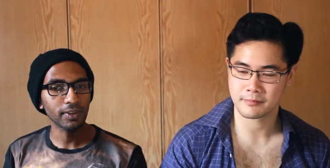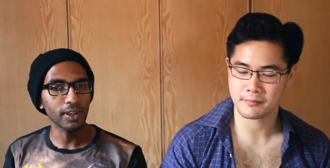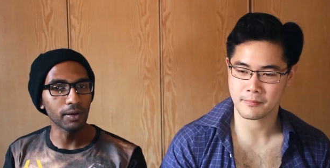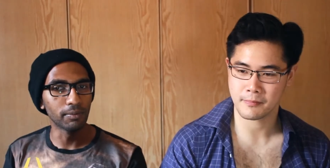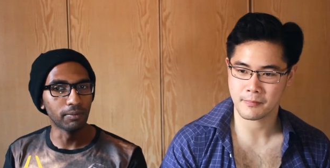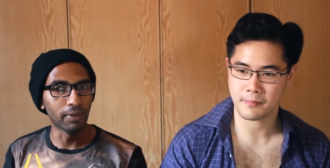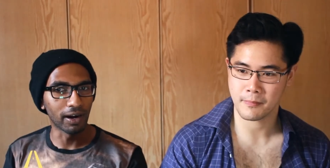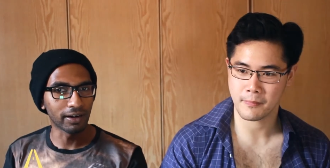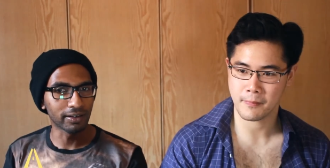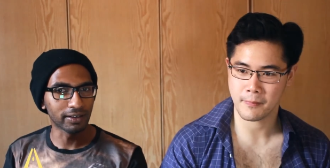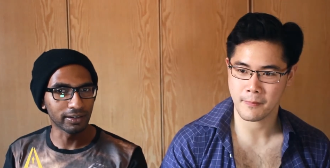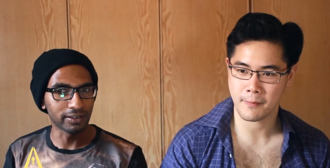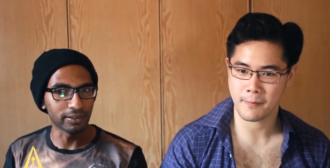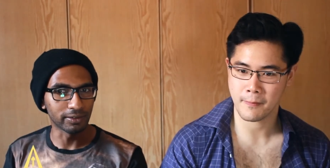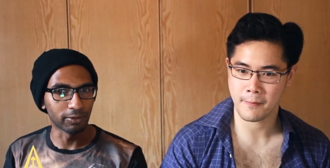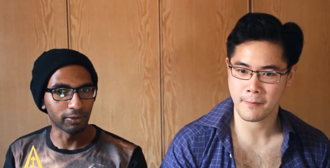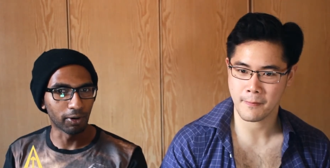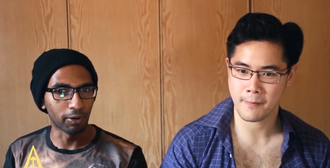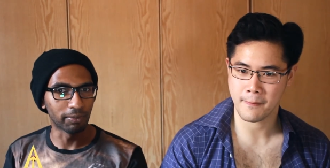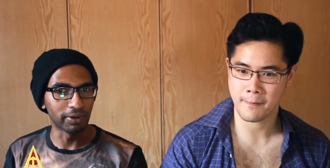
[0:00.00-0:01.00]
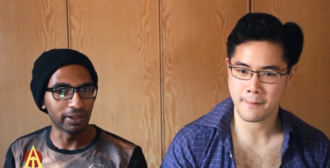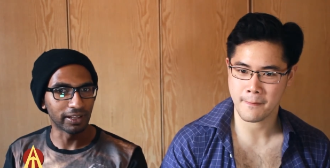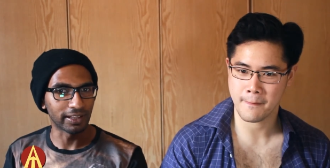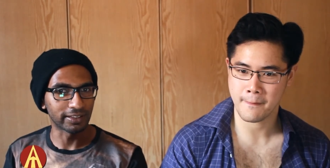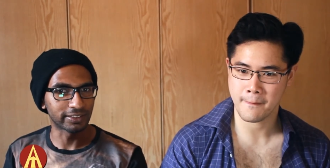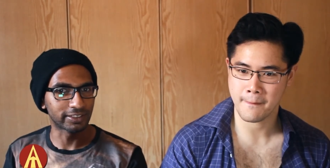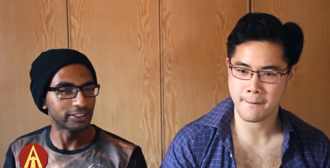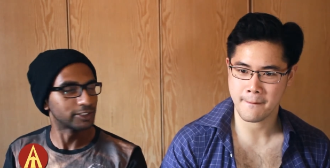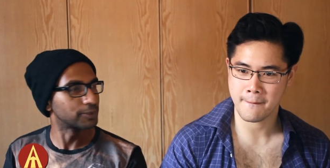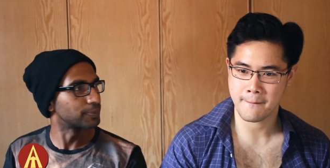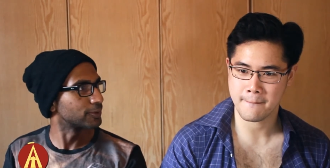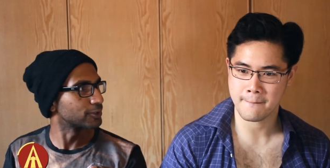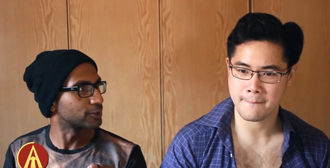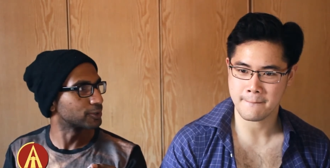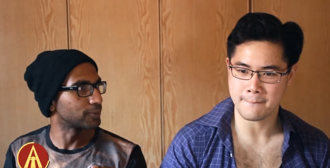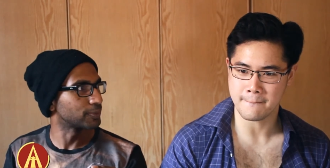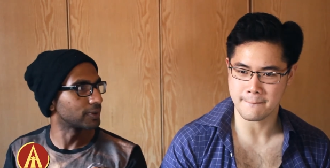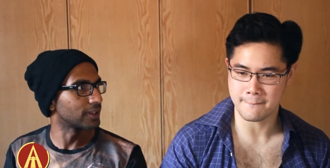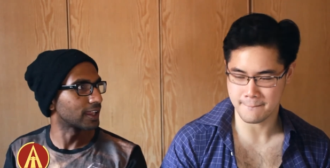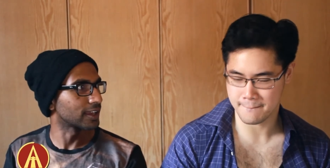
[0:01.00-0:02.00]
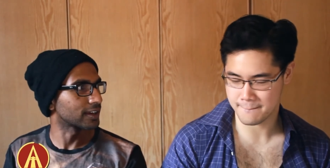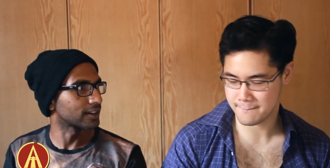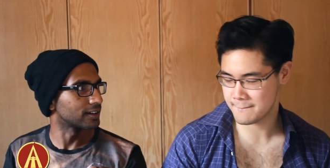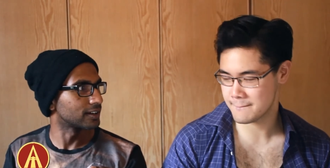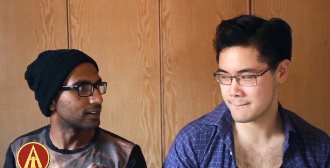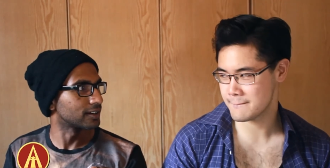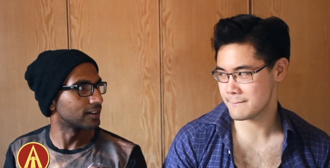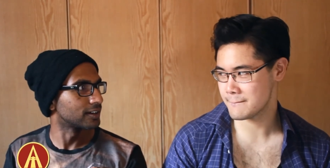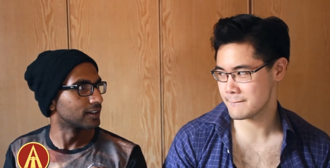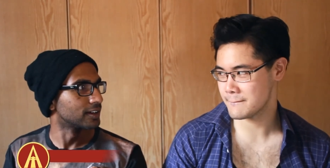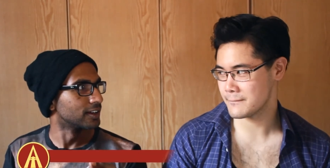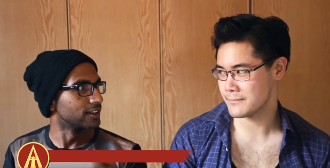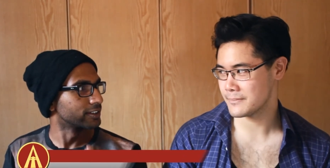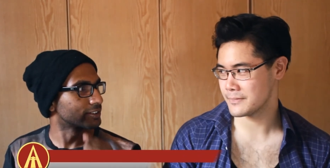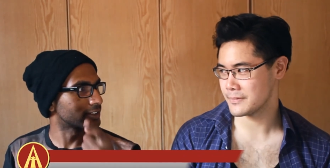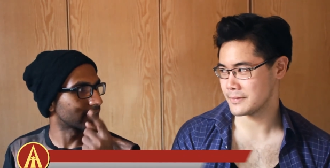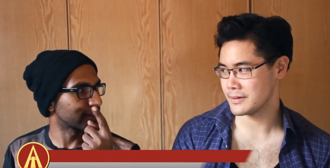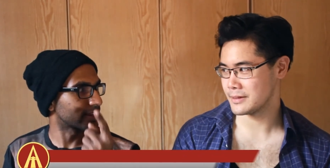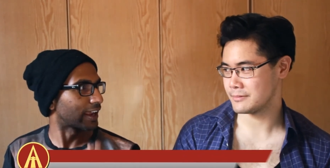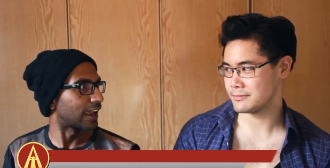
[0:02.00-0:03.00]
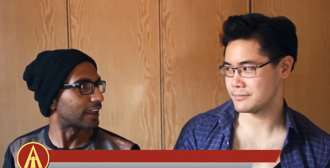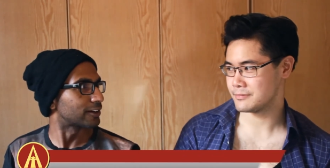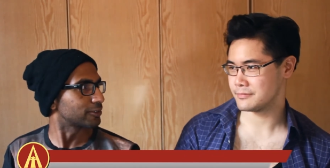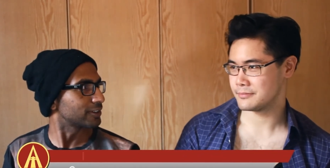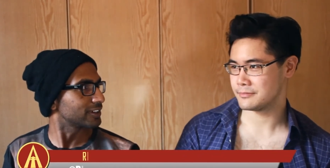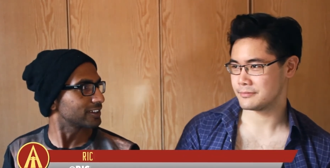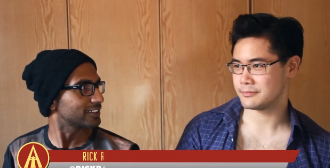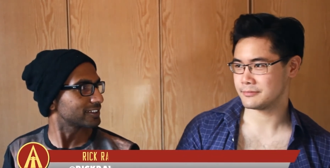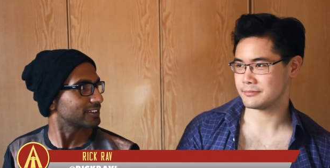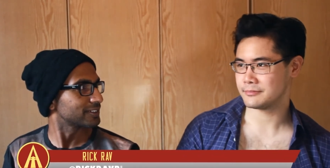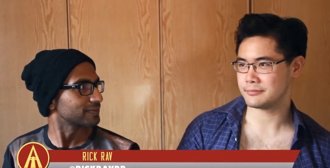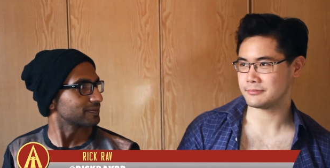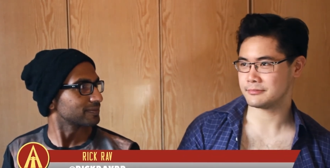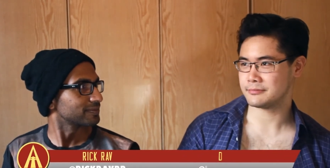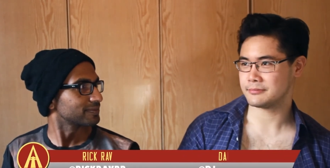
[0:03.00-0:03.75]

Speaker 1: Margot Robbie, like she's supposed to be mm. like a psychiatrist.